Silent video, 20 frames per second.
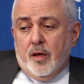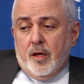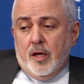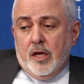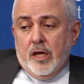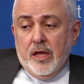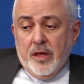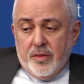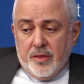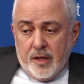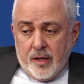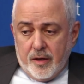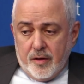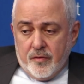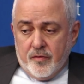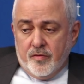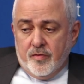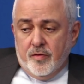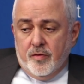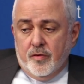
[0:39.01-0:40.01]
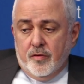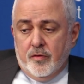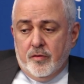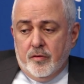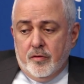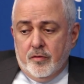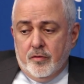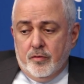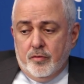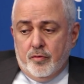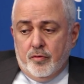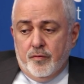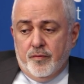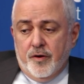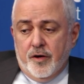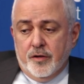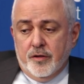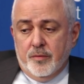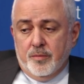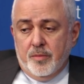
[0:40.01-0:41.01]
He thinks, through
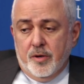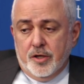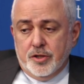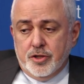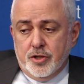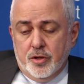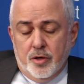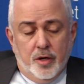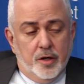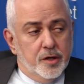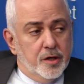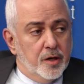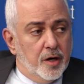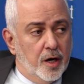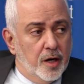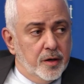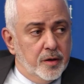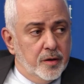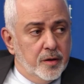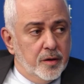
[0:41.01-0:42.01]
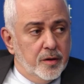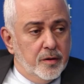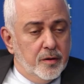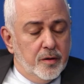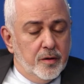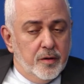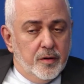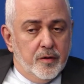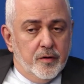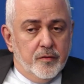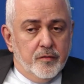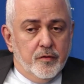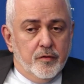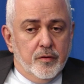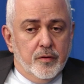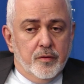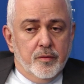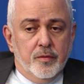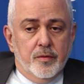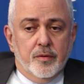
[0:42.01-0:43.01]
further pressure on Iran,
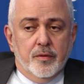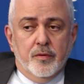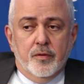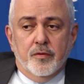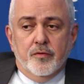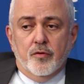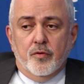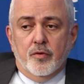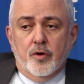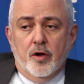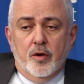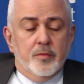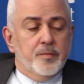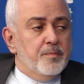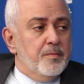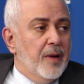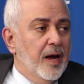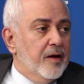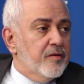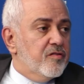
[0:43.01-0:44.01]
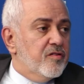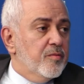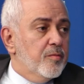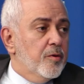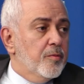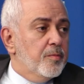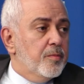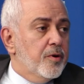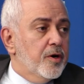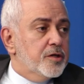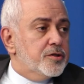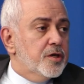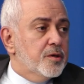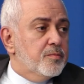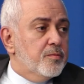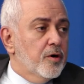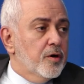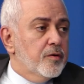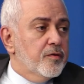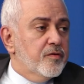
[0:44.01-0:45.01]
the so-called maximum pressure
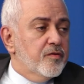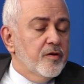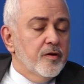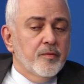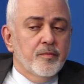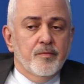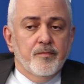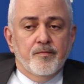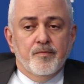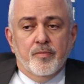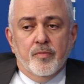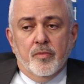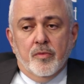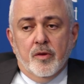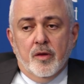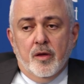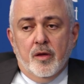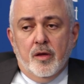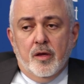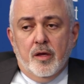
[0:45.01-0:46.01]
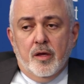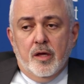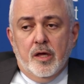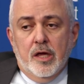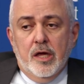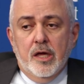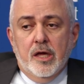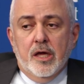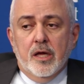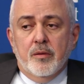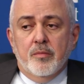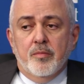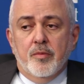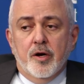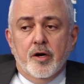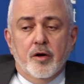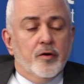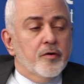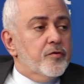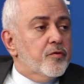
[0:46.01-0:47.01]
policy, he can
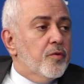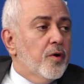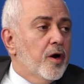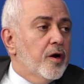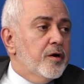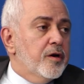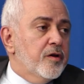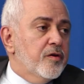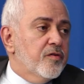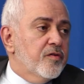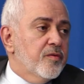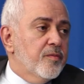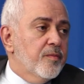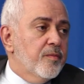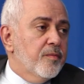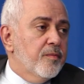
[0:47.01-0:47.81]
bring us to our knees.